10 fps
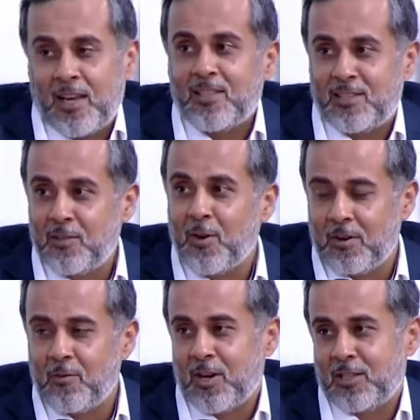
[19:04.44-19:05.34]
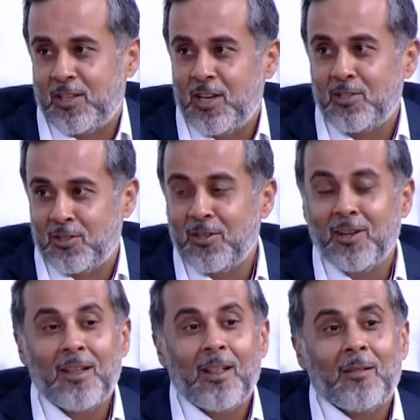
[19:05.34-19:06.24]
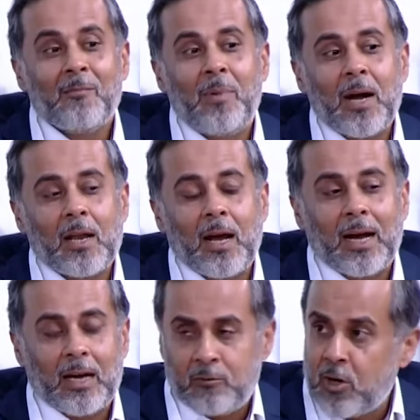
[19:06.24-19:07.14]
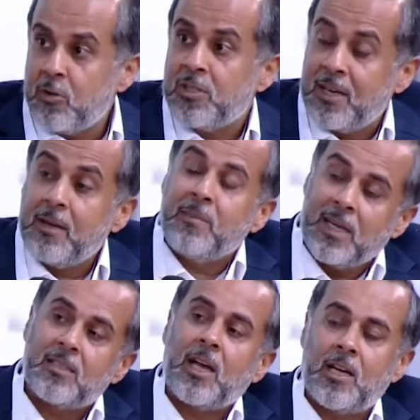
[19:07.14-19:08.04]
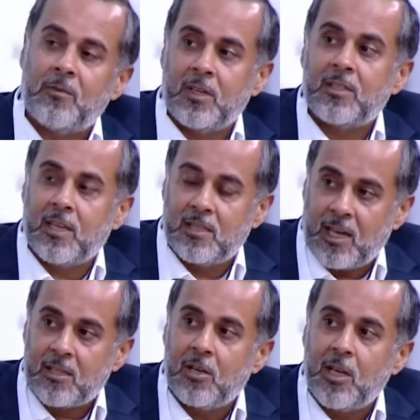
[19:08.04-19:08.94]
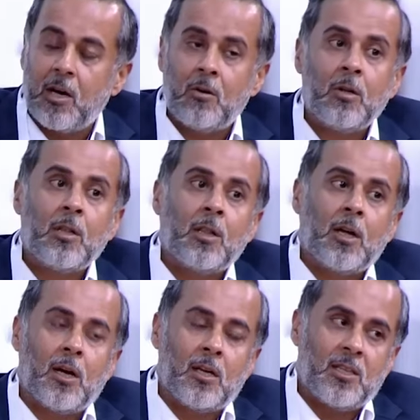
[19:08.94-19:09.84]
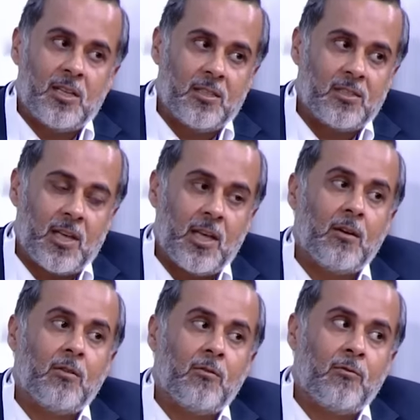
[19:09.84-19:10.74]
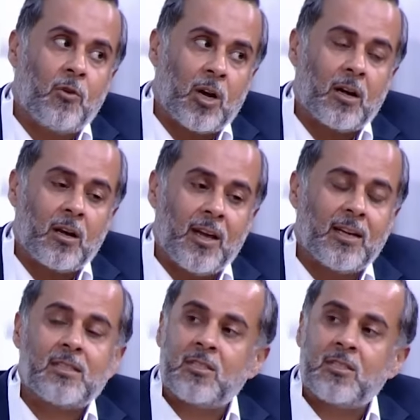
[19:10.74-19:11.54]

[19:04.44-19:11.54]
case you ever want to change. But what you say makes scientific sense. Actually now, there is a saying, what gets